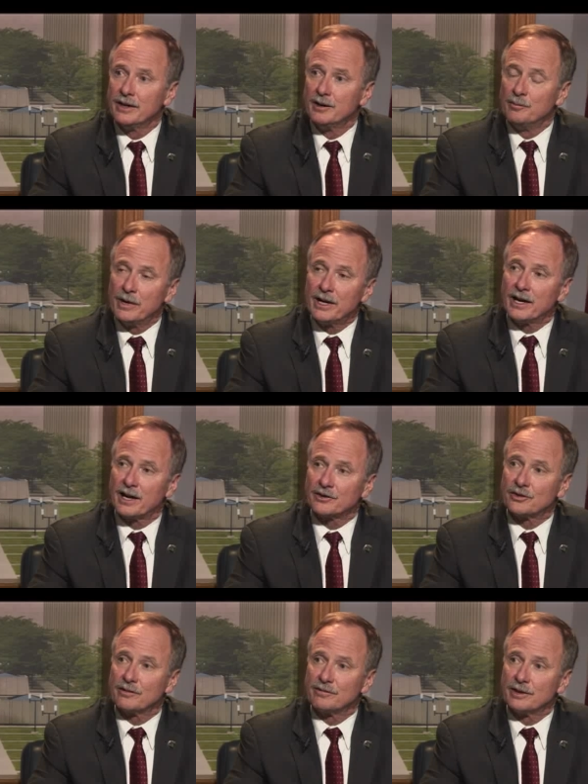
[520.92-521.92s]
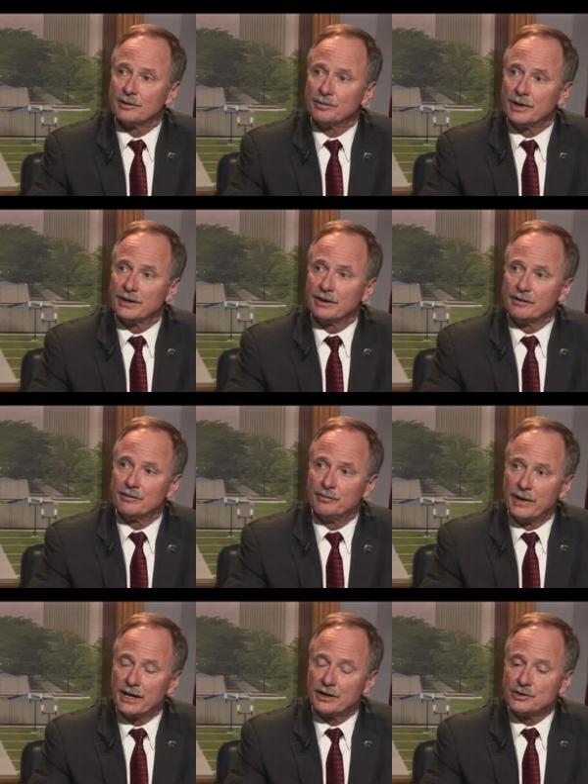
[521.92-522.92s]
Many acts have failed, but
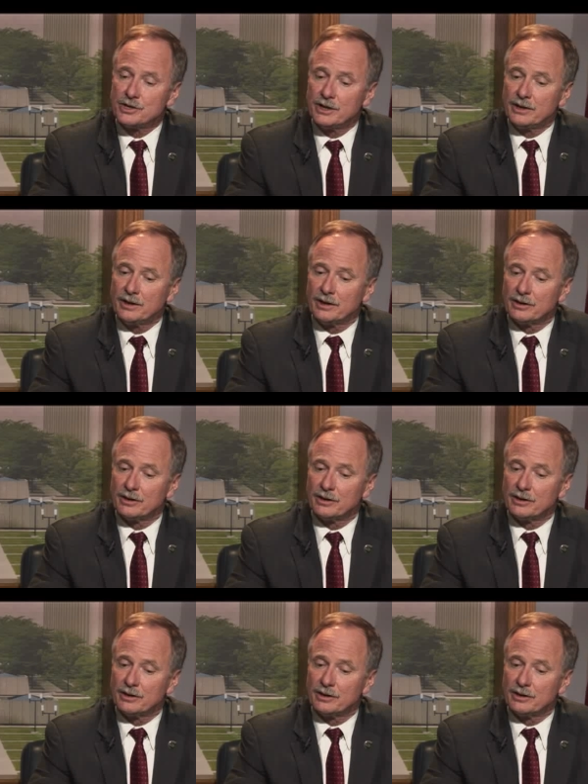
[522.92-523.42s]
managing